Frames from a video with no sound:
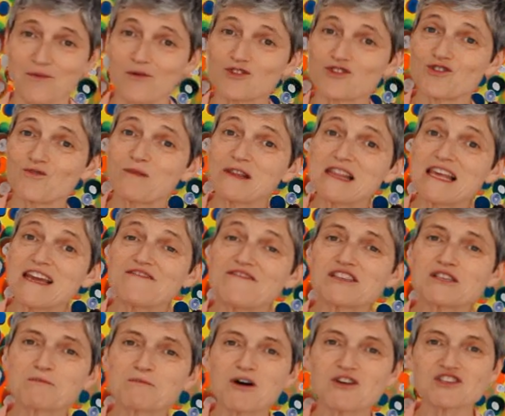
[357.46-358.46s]
What you believe
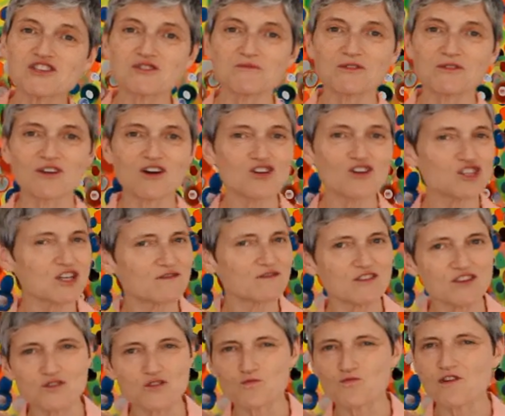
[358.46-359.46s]
is possible. Gosh, if
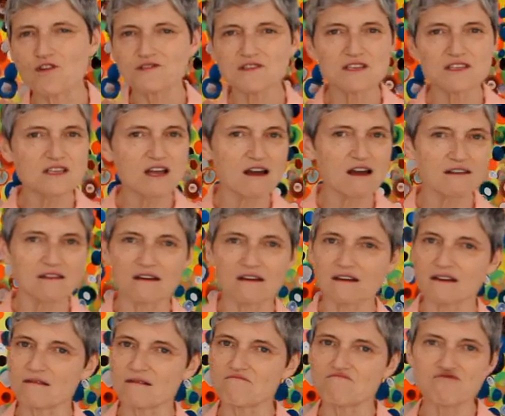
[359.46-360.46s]
there's one sign
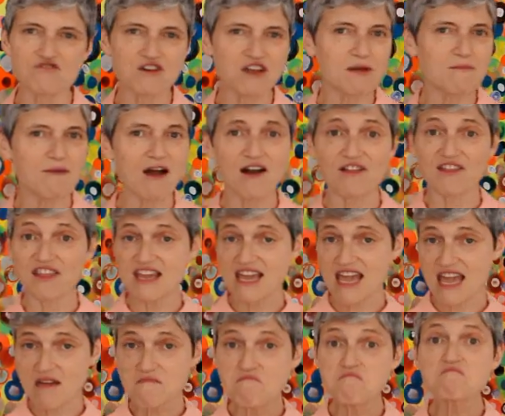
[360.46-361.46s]
that can bring about
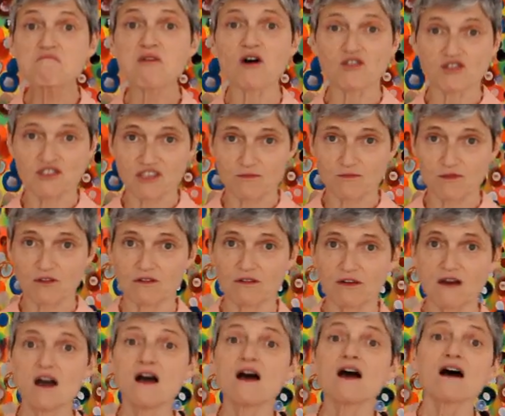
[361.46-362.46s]
the
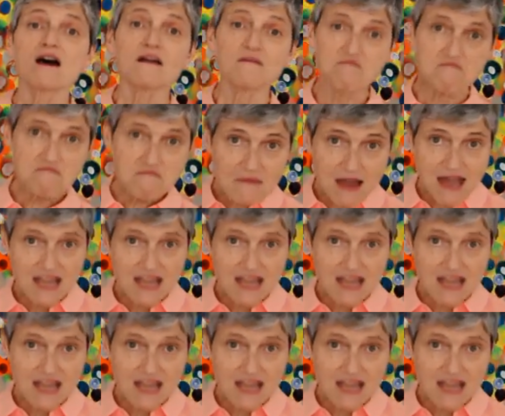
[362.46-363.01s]
impossible and